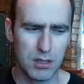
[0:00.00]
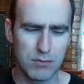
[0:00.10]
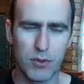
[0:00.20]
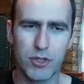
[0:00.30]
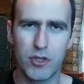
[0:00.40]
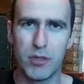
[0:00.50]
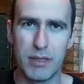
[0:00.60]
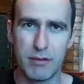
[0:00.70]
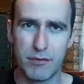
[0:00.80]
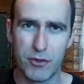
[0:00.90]
I'm going to do a
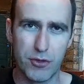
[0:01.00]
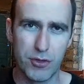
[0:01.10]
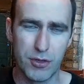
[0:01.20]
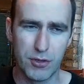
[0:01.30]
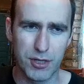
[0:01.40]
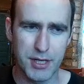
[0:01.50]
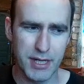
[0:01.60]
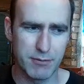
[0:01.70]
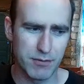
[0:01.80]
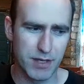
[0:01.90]
wee review on an
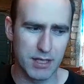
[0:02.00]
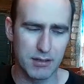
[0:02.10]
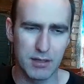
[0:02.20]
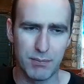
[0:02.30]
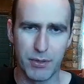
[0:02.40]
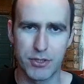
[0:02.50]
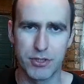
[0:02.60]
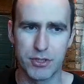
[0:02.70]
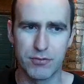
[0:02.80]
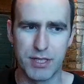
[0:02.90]
item of kit I
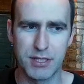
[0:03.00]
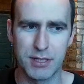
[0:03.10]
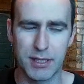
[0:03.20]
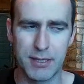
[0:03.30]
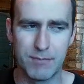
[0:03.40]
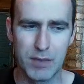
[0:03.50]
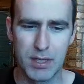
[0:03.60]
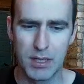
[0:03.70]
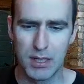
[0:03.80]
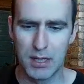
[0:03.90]
purchased recently.
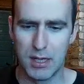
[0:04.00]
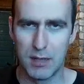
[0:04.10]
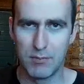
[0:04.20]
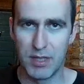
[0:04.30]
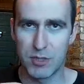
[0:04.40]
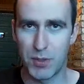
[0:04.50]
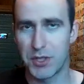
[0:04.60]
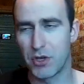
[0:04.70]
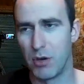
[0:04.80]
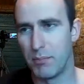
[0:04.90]
It's with
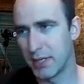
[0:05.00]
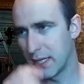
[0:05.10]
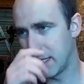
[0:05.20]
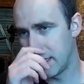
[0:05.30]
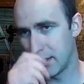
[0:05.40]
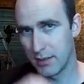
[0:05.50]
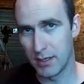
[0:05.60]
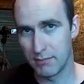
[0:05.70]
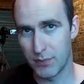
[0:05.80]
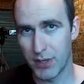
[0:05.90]
a company
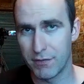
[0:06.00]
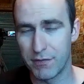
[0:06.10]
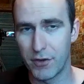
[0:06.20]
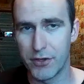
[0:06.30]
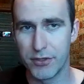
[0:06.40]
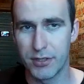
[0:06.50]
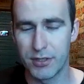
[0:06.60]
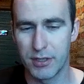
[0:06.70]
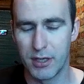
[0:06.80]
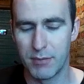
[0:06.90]
that I've found
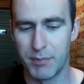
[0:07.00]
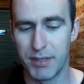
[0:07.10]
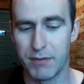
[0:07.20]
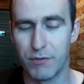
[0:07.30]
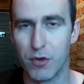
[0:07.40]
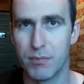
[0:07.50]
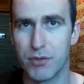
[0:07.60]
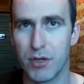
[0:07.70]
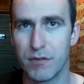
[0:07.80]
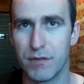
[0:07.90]
and been informed
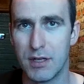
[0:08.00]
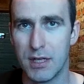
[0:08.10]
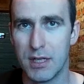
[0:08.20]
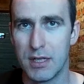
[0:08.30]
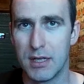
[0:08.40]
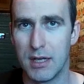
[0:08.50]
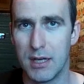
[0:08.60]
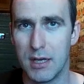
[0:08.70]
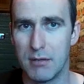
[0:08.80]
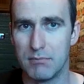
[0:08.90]
of,
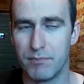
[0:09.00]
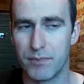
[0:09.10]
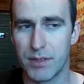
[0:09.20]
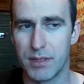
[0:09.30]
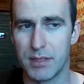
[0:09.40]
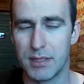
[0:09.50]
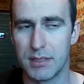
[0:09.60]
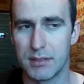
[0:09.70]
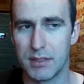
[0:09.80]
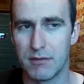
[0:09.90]
and
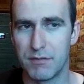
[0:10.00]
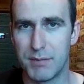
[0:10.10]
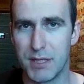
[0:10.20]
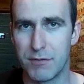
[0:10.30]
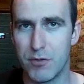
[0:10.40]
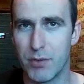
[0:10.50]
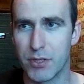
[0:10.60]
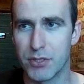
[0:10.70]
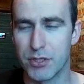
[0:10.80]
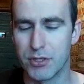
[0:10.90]
I've made a few
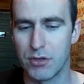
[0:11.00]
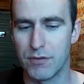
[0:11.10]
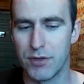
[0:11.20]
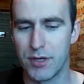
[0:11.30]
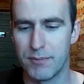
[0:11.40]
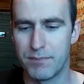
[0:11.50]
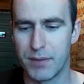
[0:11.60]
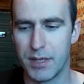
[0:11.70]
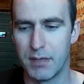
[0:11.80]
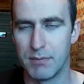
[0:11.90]
purchases off there.
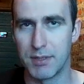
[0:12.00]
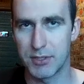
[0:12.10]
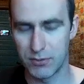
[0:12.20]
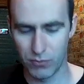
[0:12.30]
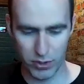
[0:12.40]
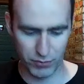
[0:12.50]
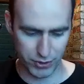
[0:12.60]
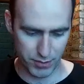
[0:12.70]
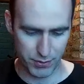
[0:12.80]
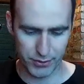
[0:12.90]
I'm actually wearing one of
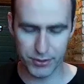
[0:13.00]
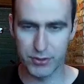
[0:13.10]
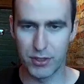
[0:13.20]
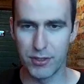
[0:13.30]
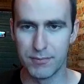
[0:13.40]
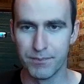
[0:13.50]
their products now,